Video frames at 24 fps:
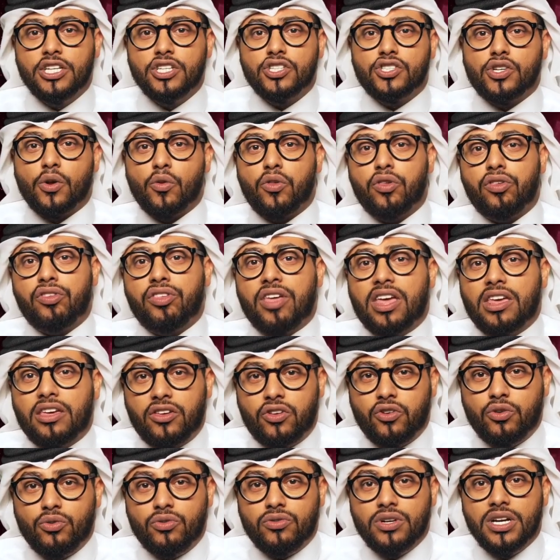So
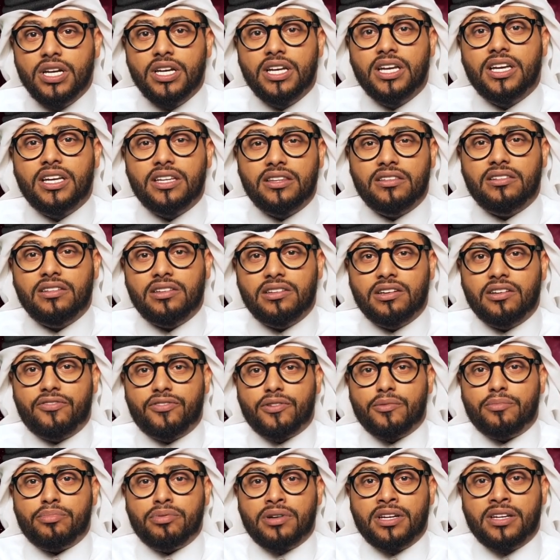thank you, India,
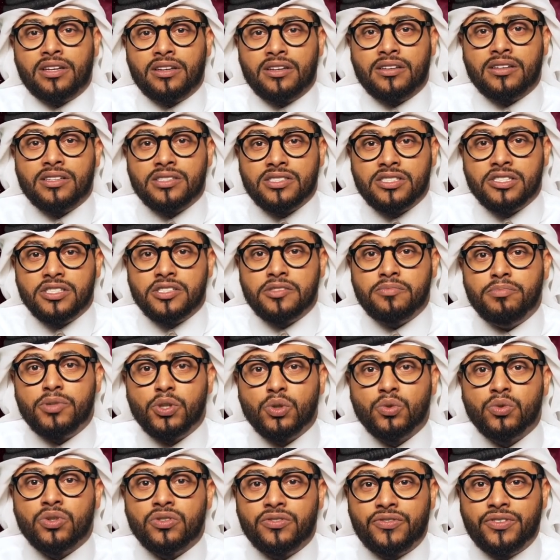for bringing us this
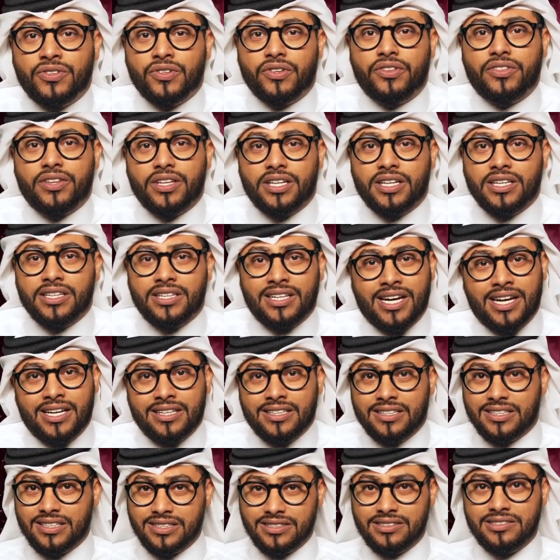beautiful thing and
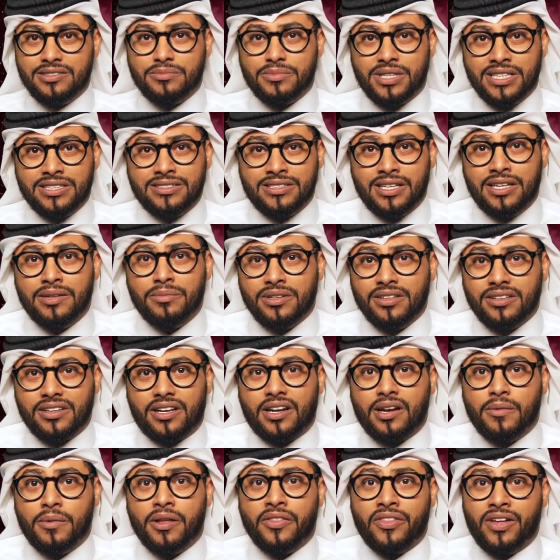adding it to my table in
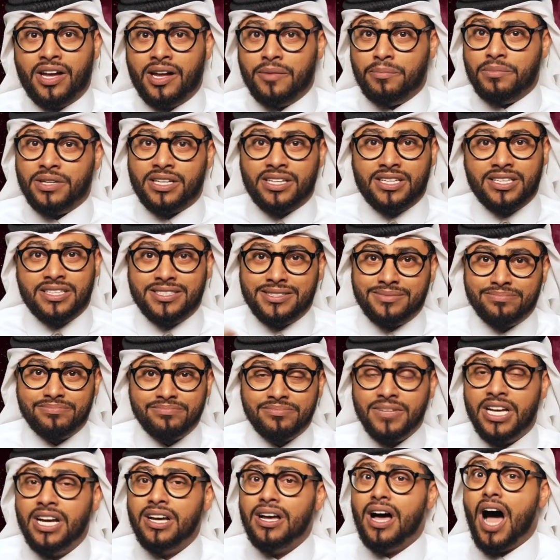Ramadan because,
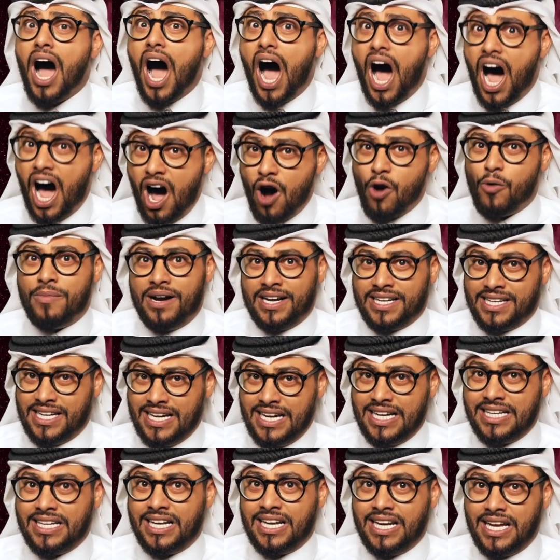oh my
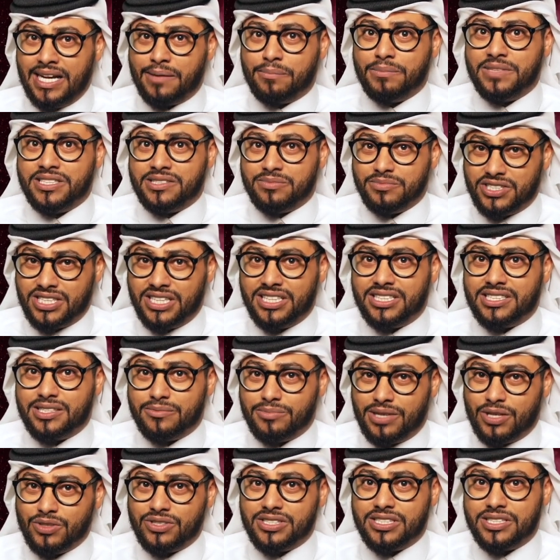God, I like me some cheese
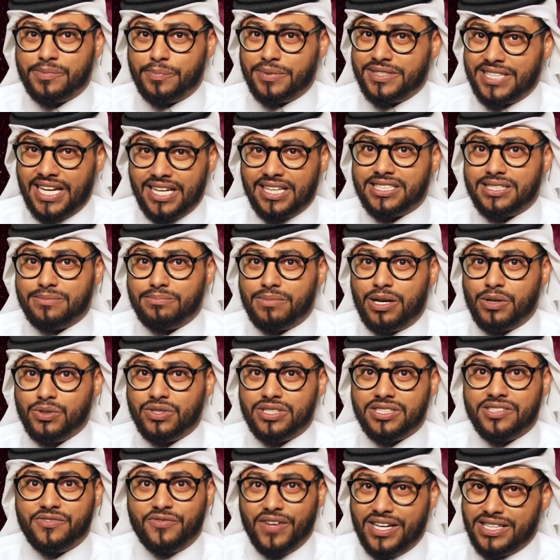samosas, potato
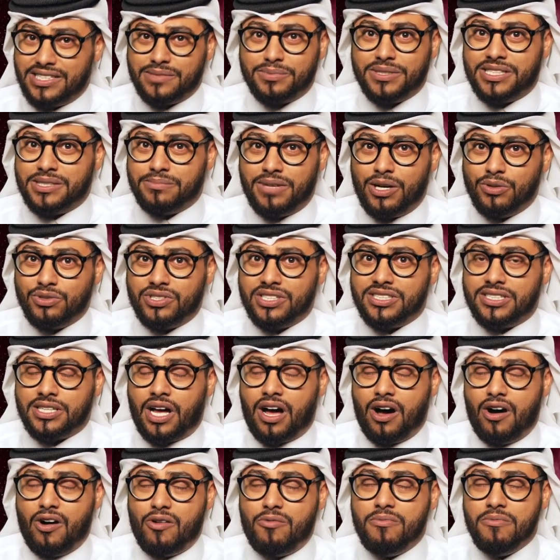samosas, vegetable samosas.
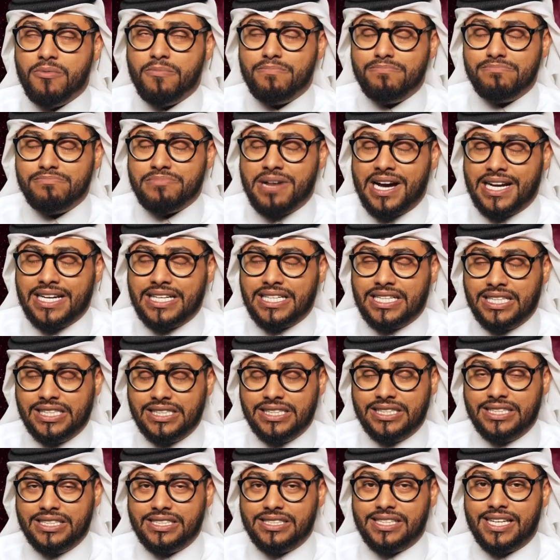Oh my
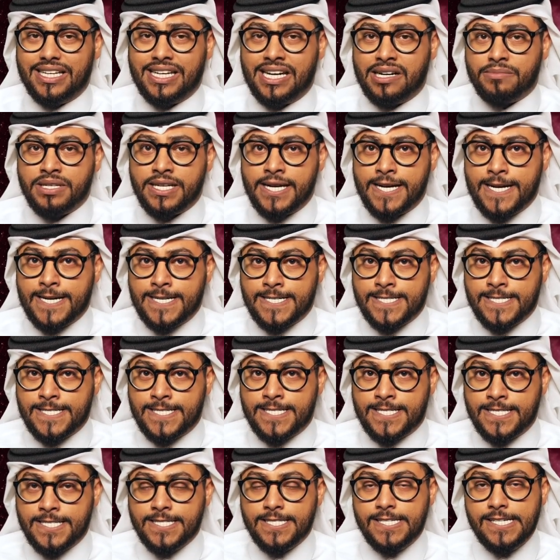goodness, they gotta be
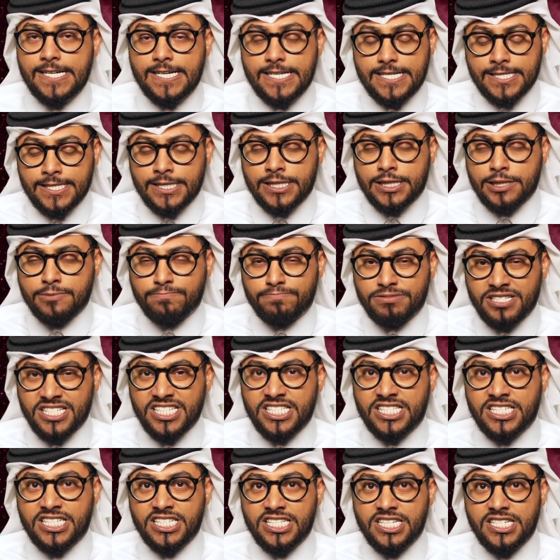hot and
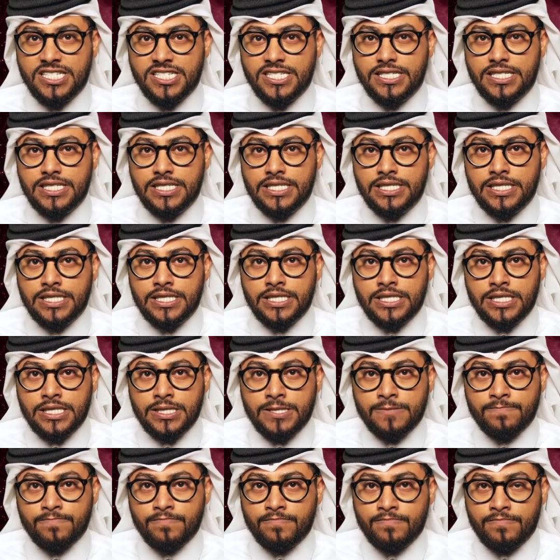spicy.
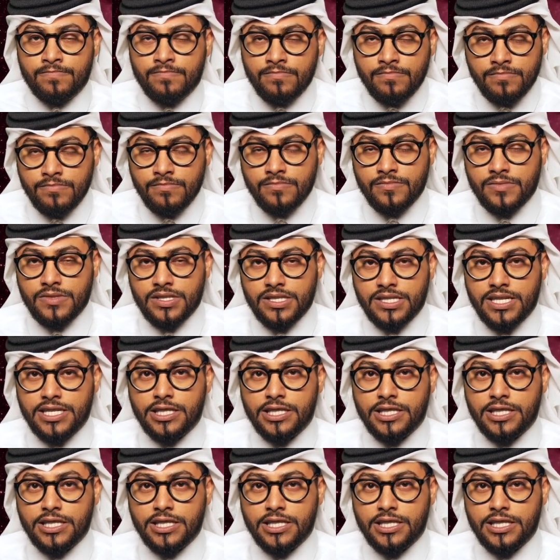Mm.